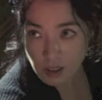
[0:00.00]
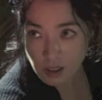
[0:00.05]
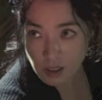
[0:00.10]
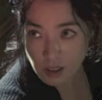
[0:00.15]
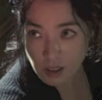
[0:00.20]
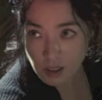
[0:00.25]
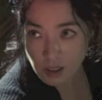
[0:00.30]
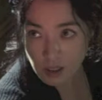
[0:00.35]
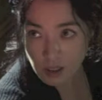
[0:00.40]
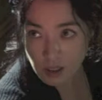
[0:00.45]

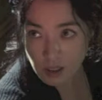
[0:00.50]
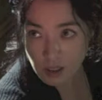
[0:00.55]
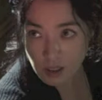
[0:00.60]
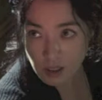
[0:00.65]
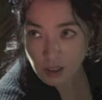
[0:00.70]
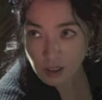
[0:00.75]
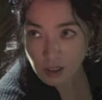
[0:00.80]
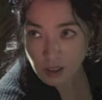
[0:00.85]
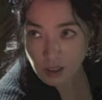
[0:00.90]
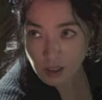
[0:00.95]

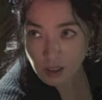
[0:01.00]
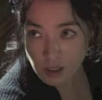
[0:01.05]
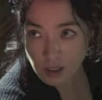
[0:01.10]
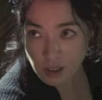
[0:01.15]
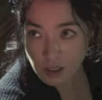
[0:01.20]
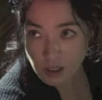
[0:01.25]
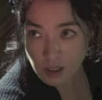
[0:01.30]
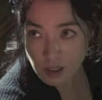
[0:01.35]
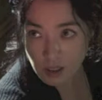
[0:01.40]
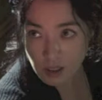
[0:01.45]

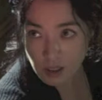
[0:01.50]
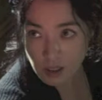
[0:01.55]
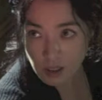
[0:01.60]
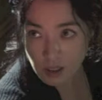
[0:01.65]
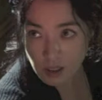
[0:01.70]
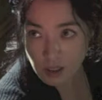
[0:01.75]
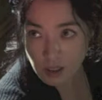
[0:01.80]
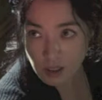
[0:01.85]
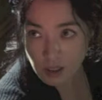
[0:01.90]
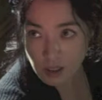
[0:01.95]

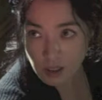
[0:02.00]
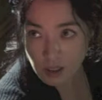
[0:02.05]
This is a still picture; no speech is visible.